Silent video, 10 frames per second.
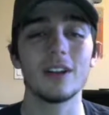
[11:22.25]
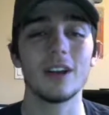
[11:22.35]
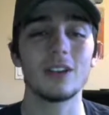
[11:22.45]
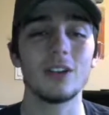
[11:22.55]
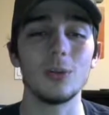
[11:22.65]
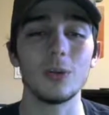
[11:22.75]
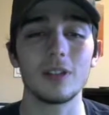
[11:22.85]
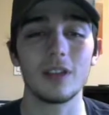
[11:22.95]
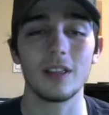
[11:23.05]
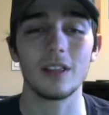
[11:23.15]
Not the
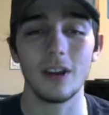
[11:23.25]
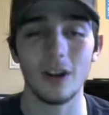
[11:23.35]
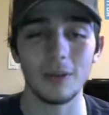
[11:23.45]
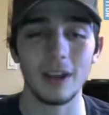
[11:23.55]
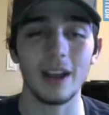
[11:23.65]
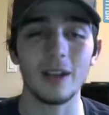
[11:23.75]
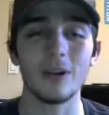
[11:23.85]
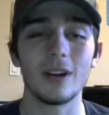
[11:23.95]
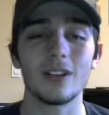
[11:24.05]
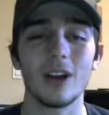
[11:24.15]
worst case scenario. I mean,
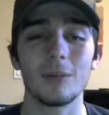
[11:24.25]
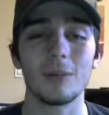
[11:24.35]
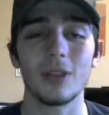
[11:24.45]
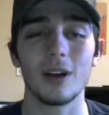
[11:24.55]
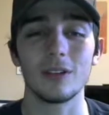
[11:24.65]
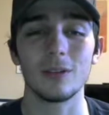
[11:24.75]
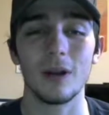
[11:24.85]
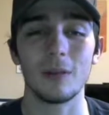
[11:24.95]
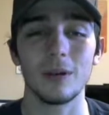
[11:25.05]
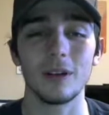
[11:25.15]
anywhere in the top 1,000 is
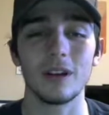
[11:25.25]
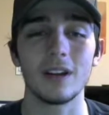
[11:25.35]
probably pretty good.